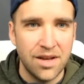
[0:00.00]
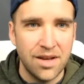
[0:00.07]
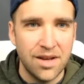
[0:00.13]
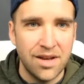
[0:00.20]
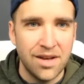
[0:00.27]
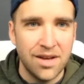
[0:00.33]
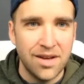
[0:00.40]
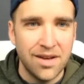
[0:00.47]

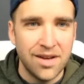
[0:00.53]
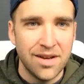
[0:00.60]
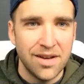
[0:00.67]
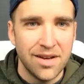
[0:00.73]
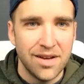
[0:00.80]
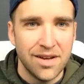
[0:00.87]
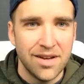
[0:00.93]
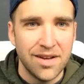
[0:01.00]

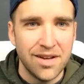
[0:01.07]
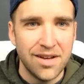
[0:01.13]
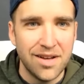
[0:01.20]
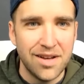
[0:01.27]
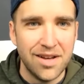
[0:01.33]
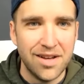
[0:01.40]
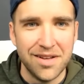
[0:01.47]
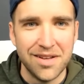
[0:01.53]

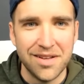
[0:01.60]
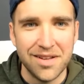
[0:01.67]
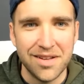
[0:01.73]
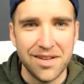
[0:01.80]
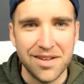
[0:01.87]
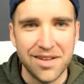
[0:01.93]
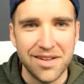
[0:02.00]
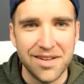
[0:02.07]

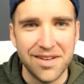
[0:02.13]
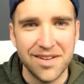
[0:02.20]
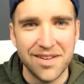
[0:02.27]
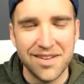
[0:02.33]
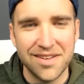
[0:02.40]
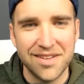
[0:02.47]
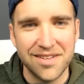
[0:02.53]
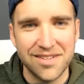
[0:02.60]

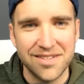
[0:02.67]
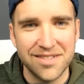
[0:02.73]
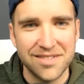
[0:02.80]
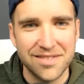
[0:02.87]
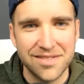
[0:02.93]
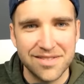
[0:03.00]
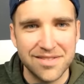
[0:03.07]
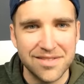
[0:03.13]

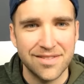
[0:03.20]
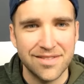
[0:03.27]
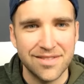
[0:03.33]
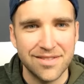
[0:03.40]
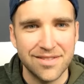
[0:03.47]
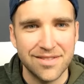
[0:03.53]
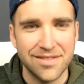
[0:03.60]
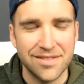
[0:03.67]

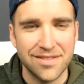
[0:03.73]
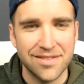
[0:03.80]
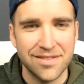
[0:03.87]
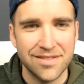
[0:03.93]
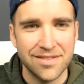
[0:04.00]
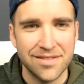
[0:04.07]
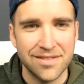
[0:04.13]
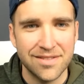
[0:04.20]

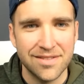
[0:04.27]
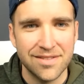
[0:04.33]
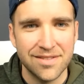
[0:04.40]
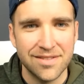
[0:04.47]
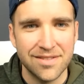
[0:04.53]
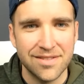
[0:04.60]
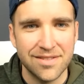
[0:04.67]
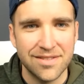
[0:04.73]

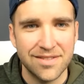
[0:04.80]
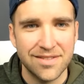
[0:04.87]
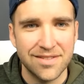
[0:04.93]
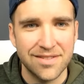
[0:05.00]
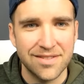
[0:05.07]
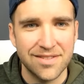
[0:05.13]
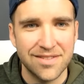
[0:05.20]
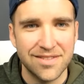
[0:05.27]

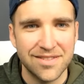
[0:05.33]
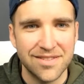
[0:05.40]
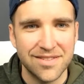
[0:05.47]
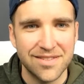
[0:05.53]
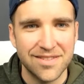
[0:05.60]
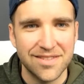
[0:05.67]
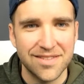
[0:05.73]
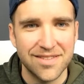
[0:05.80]

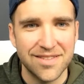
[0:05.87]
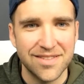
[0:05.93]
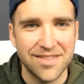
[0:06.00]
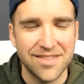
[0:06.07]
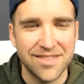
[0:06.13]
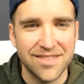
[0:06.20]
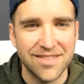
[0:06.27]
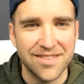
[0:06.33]
No words are spoken by the person on screen.